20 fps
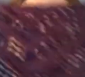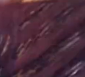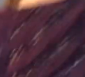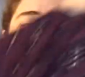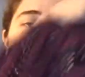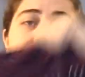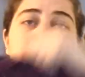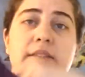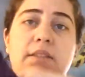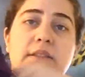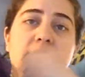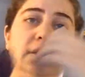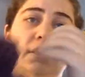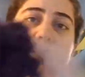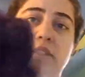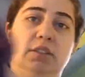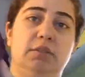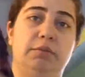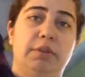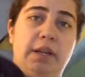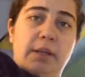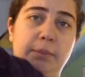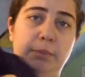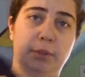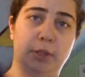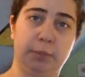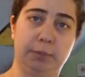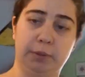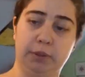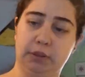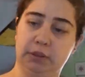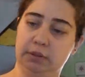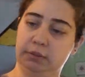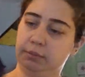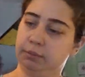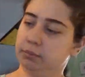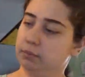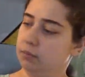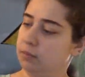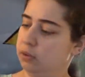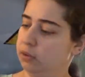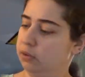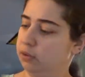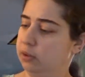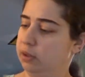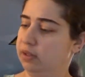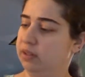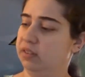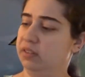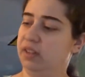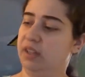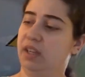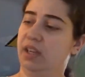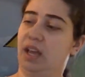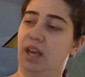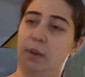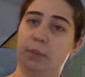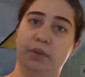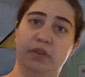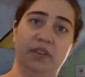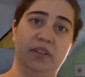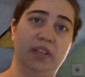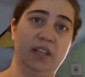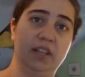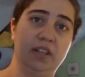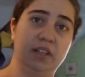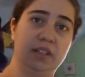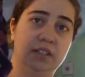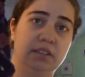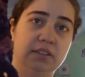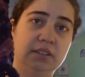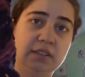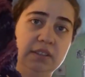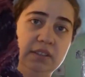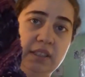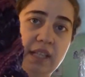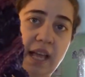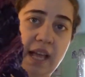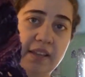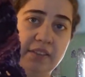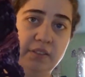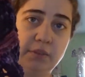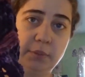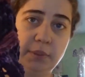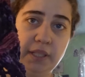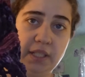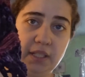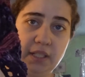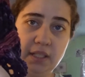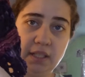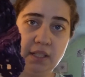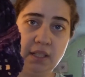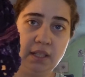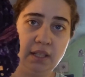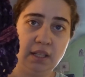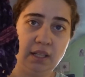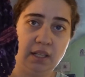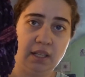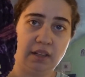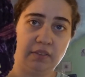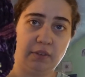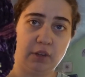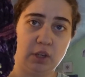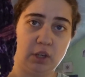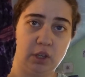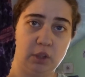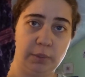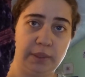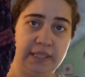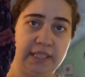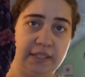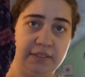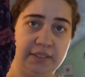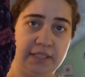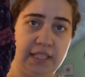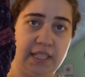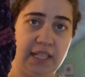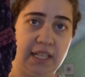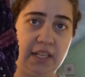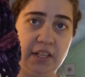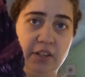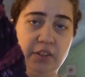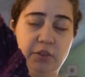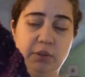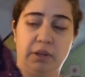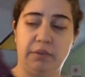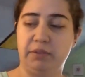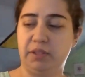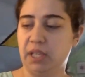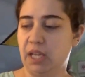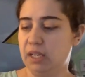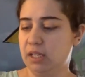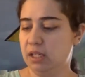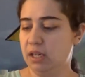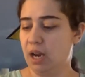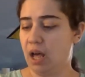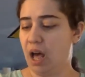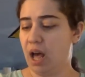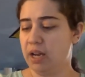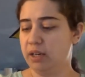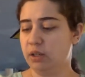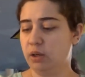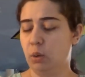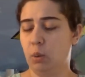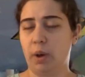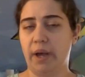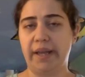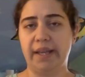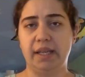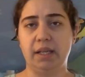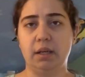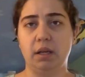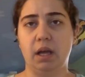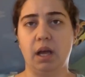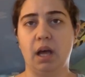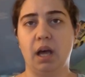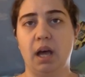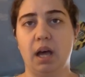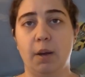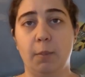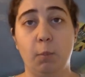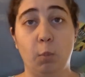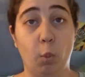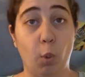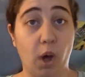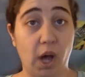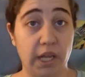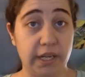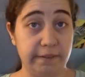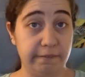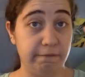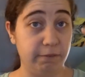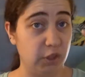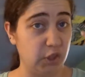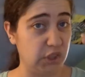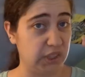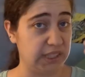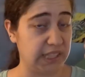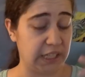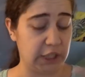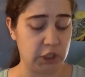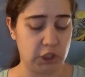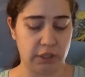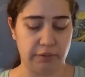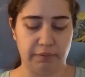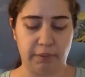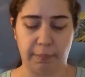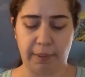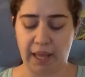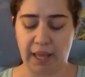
here, it's red and purple. So you can see I was here last week. I've gone all the way down to here, so I've done not quite um, one full section of the